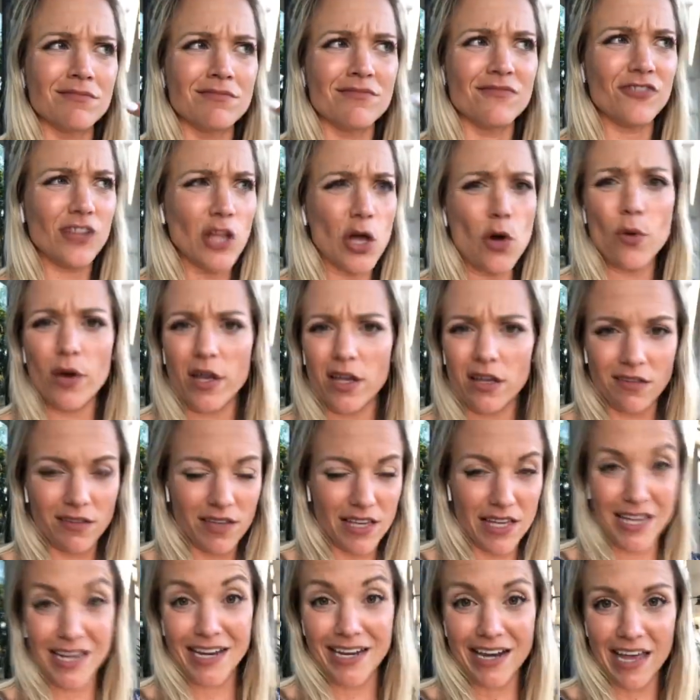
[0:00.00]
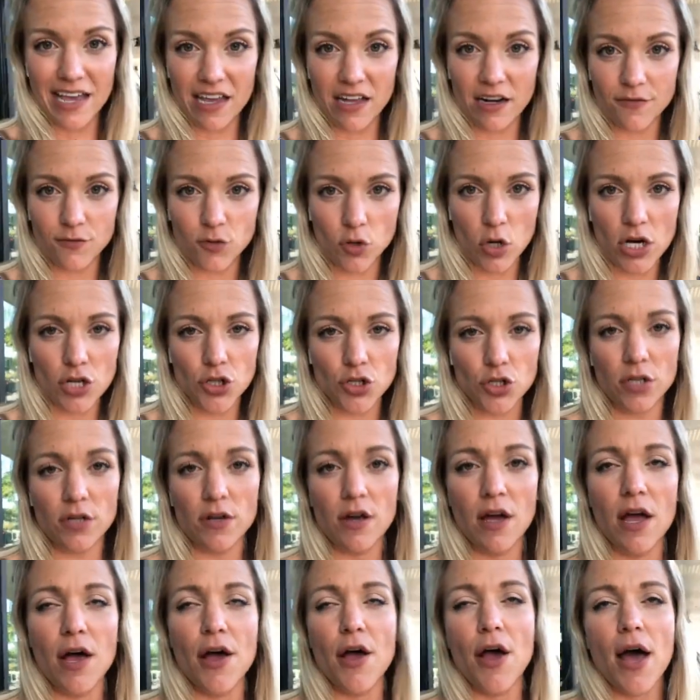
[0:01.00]
flowing in a negative direction.
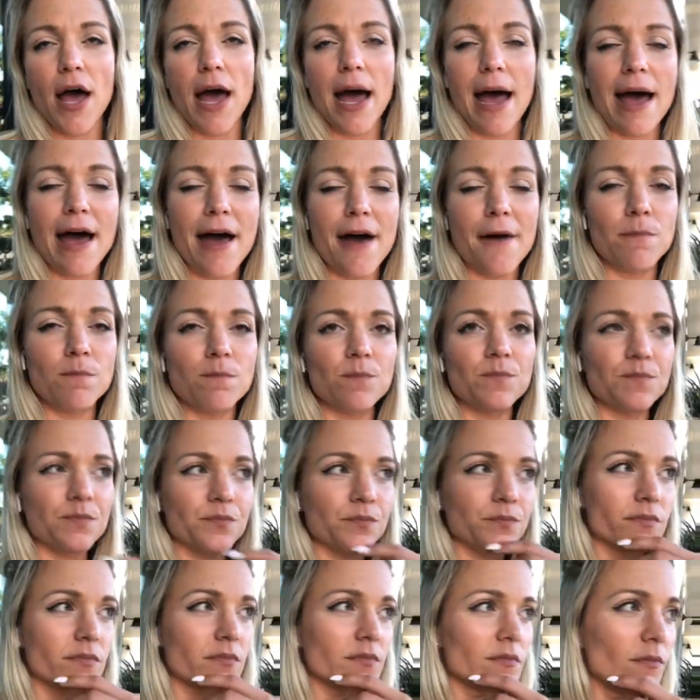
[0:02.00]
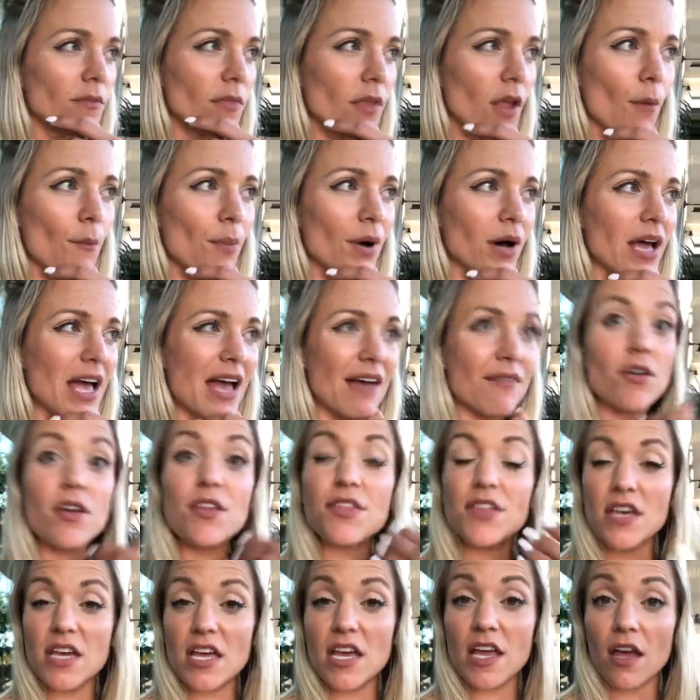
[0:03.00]
But
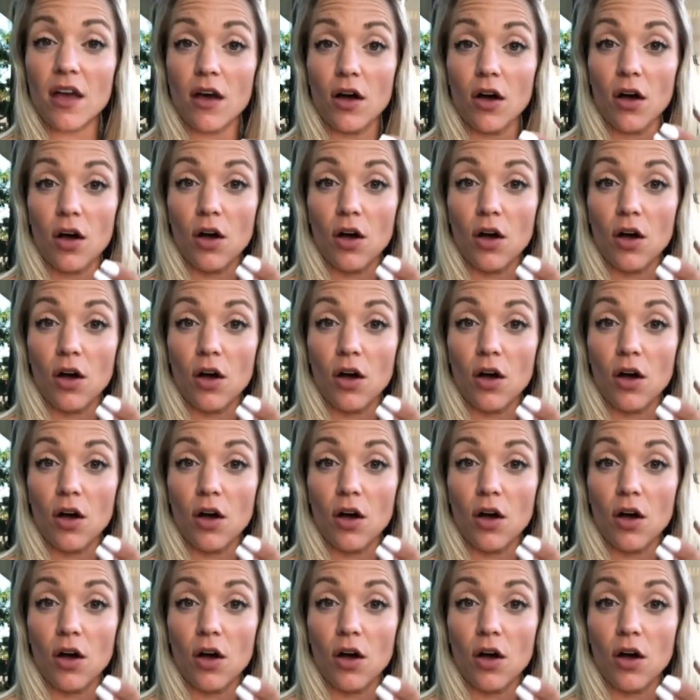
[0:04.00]
everything